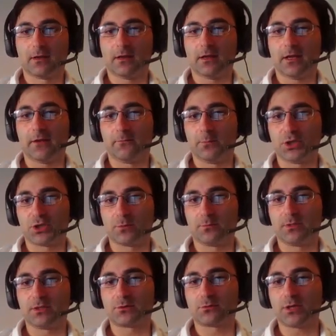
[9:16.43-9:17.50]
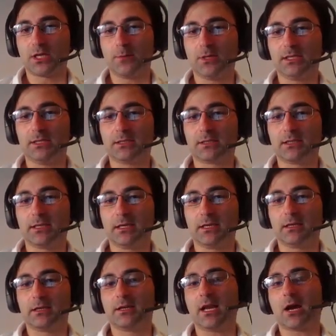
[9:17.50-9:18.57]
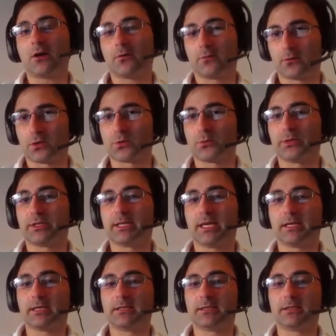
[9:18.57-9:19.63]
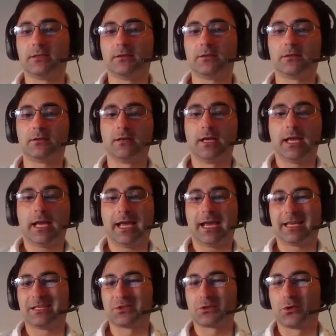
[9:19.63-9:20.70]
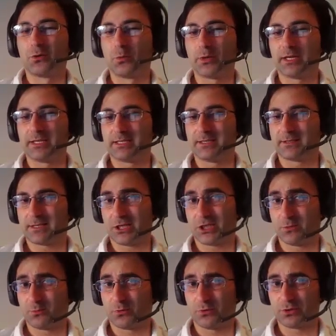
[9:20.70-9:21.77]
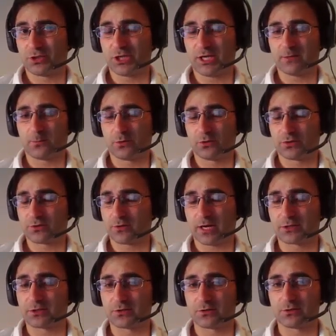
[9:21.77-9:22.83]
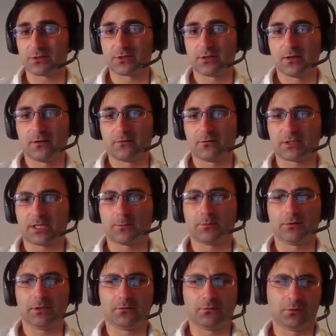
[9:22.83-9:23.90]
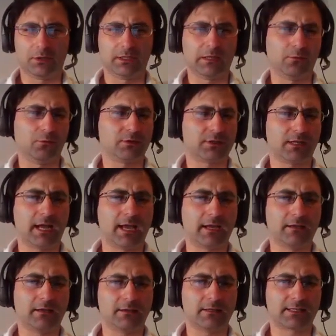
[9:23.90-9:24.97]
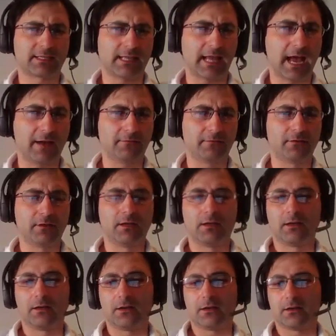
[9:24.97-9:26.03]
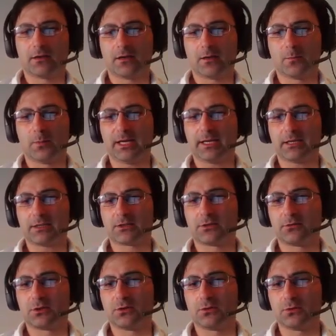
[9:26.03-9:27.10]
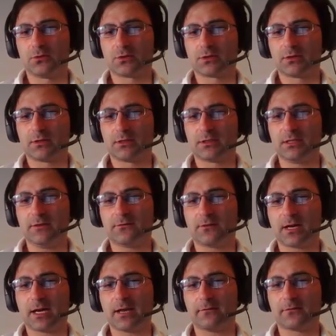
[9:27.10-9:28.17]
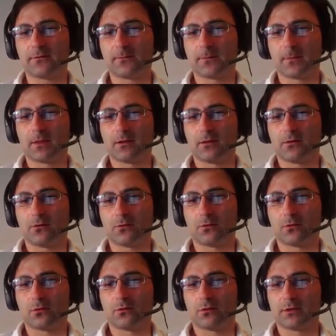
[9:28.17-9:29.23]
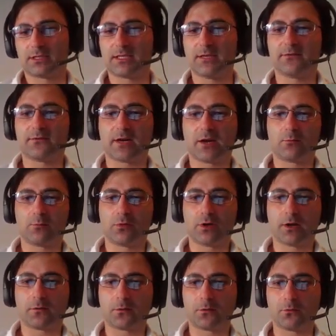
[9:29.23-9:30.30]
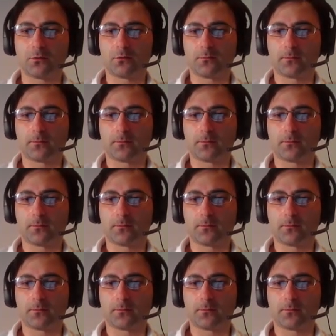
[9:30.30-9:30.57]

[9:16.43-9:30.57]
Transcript: If bishop d3 immediately, now of course we take it here, and as always in such a pawn structures, for example, it really looks like a Slav, black has to choose d5 or c5 breakthrough.